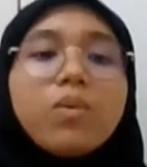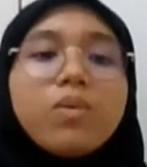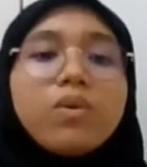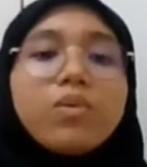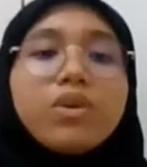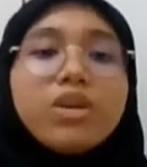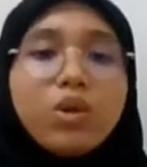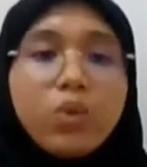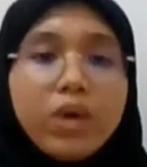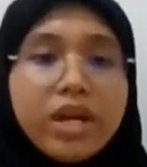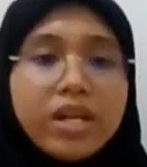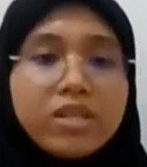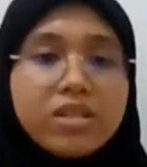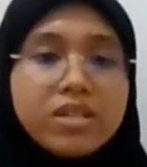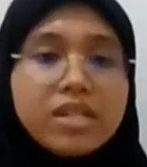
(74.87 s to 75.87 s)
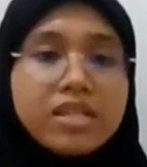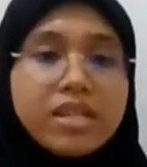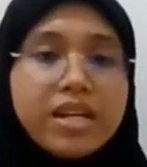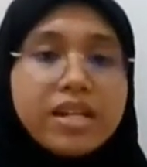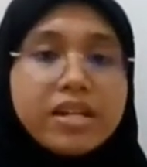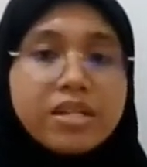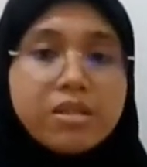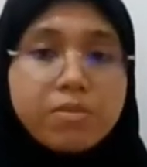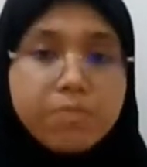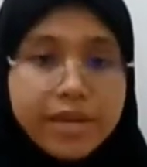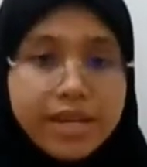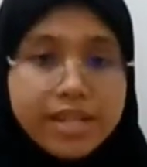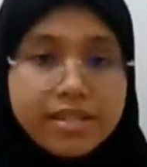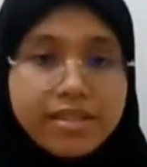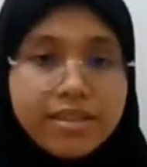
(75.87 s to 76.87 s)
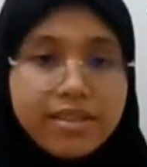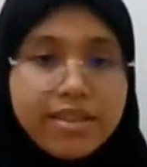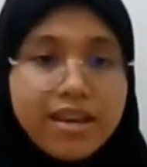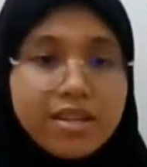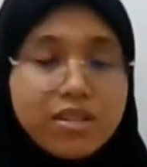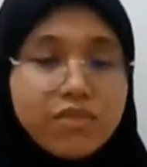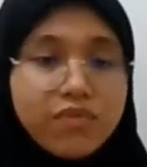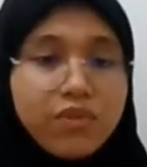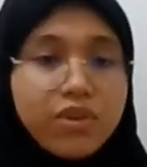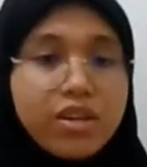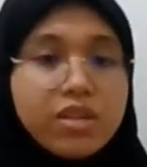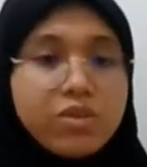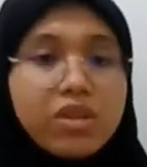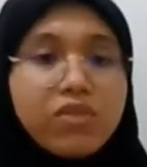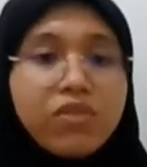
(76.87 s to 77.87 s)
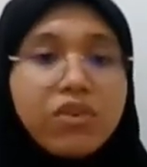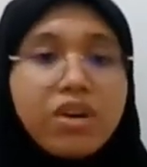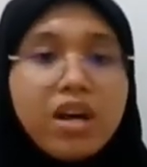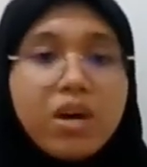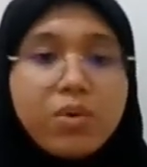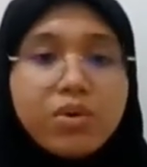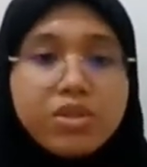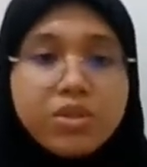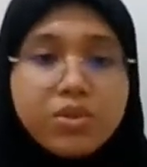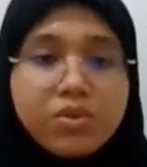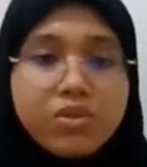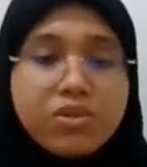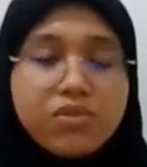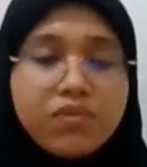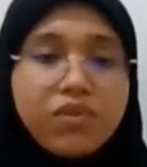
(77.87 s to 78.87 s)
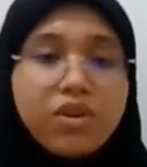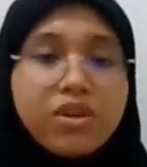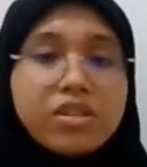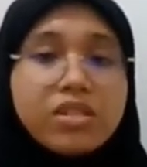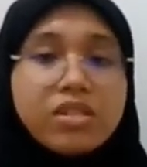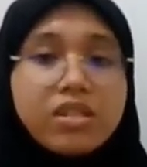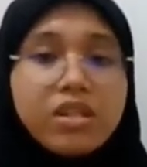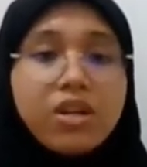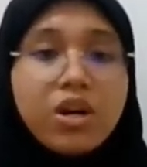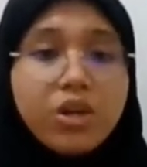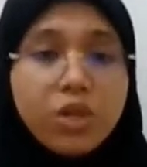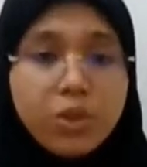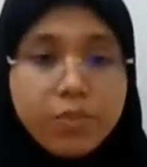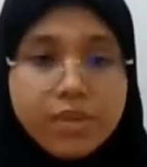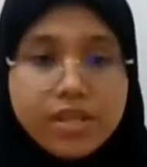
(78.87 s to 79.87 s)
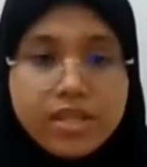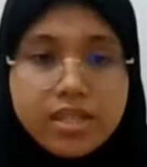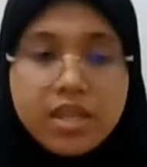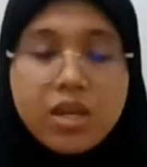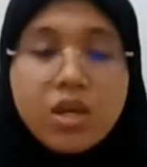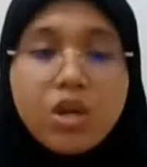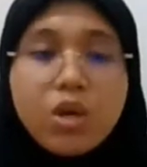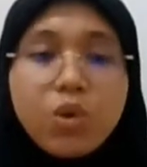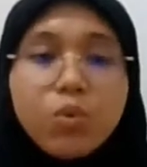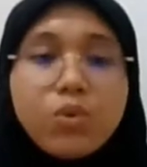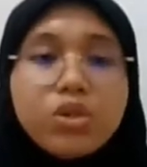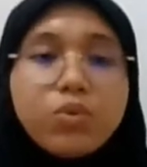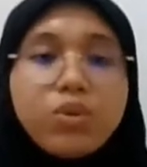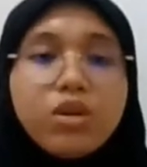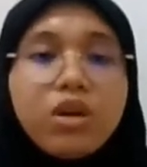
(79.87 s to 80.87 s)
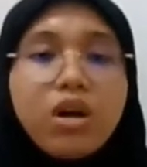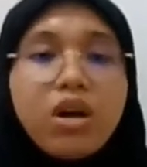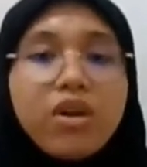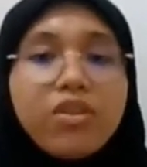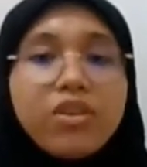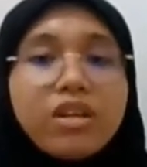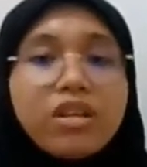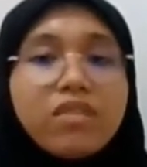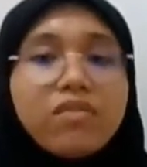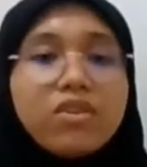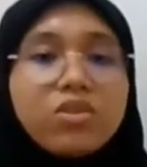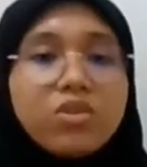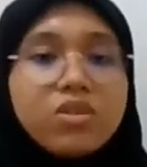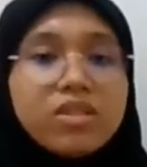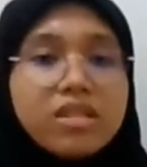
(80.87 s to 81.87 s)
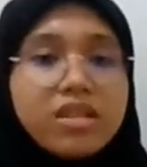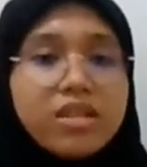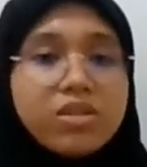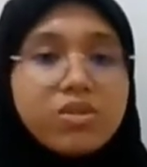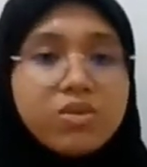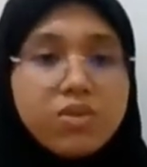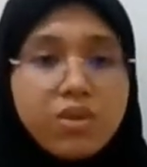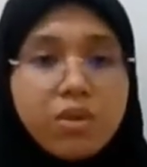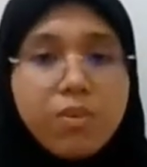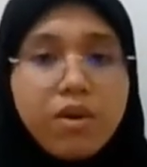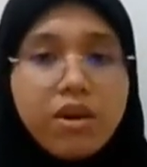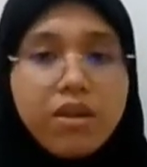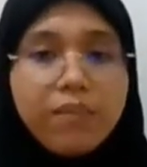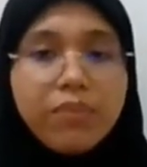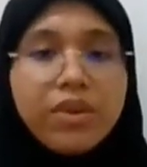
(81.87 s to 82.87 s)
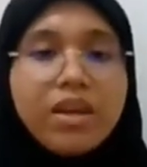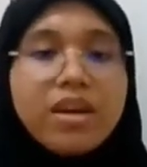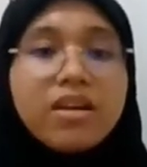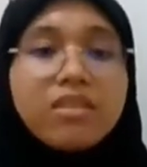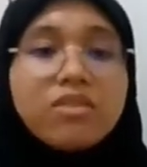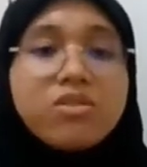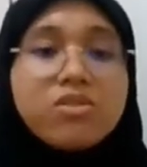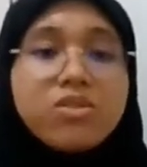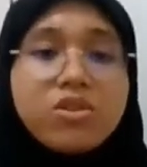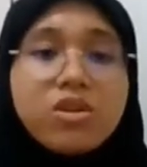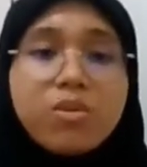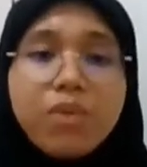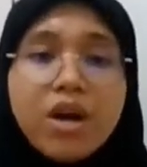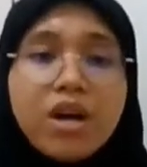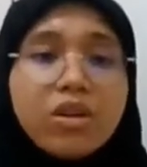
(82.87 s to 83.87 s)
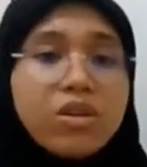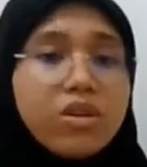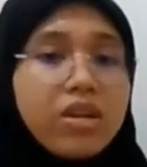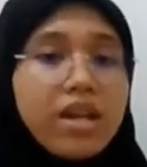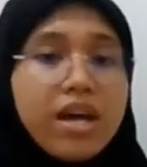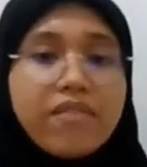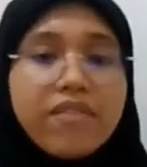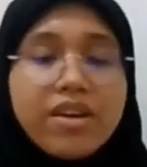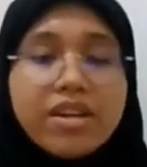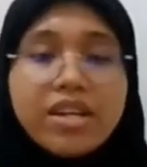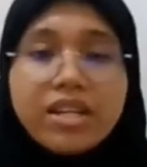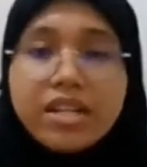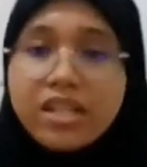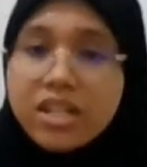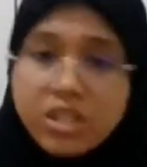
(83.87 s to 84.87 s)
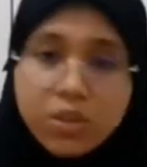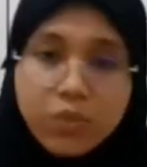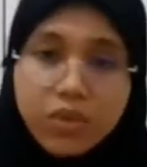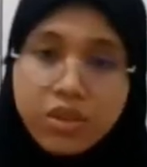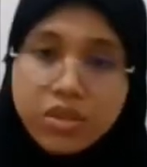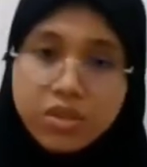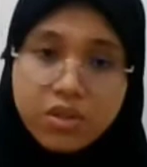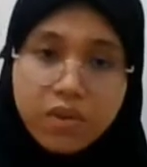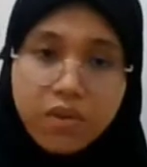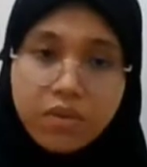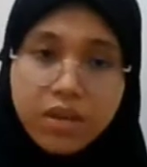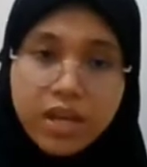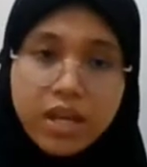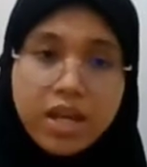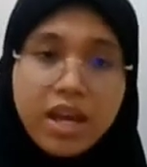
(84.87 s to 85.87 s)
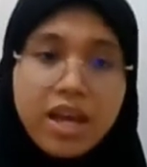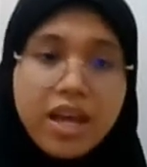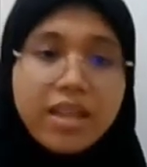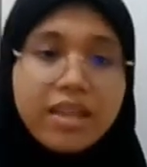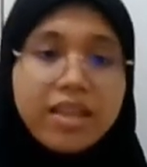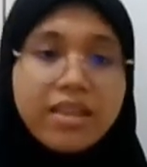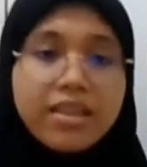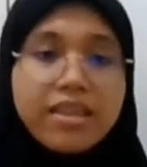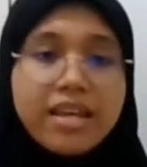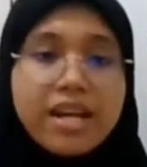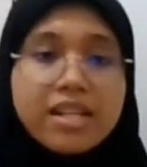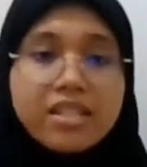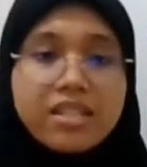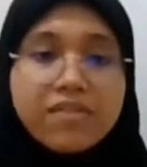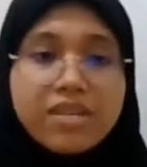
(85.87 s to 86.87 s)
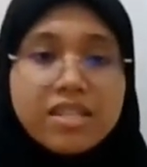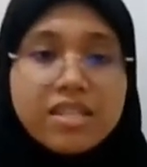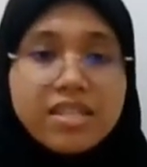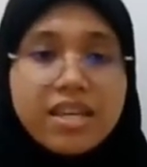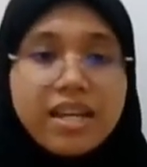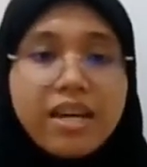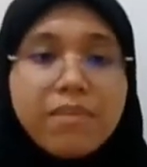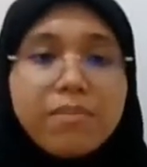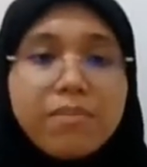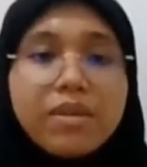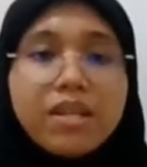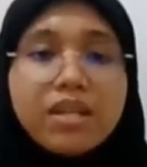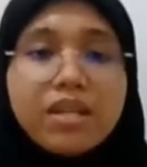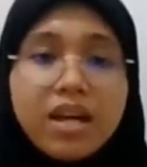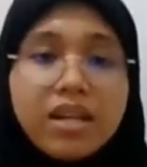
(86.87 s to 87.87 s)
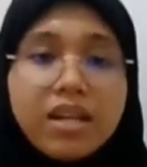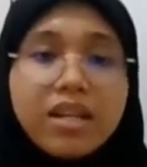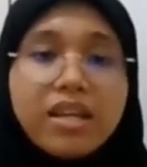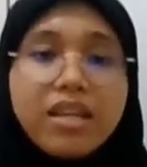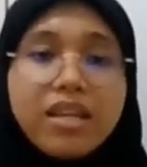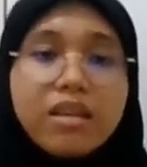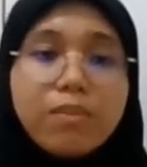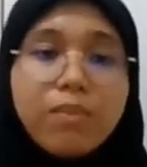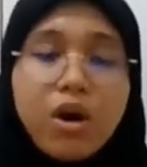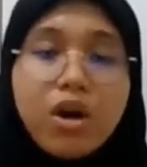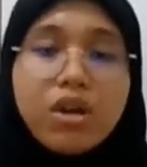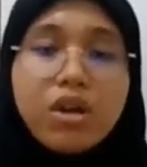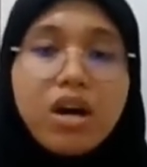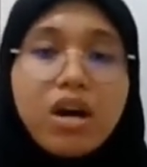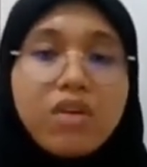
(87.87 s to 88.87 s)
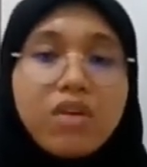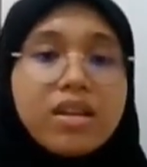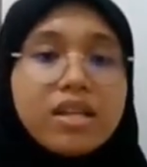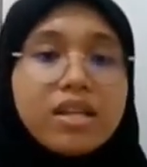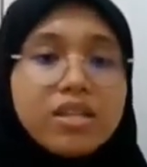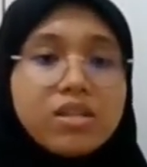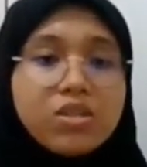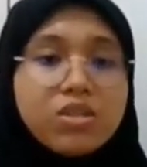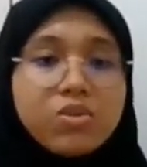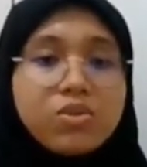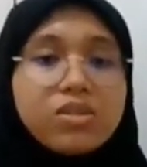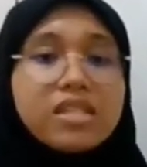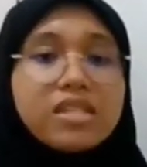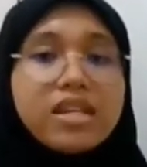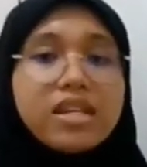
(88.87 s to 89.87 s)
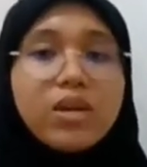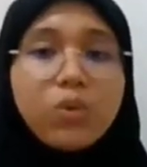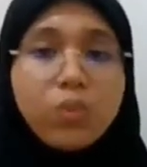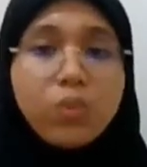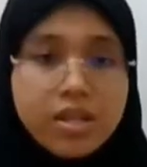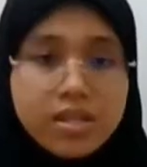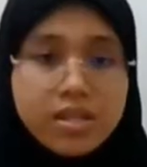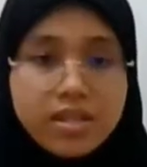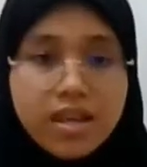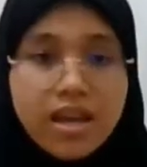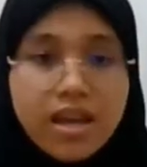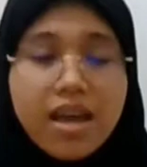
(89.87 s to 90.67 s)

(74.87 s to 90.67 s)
We were required to design a space that is for a 24-hour use for a single occupancy, which we call the Individual Design Studio Pod. The studio pod does not have any connection with the surrounding, and the activities that can be done in the pod are related to design works,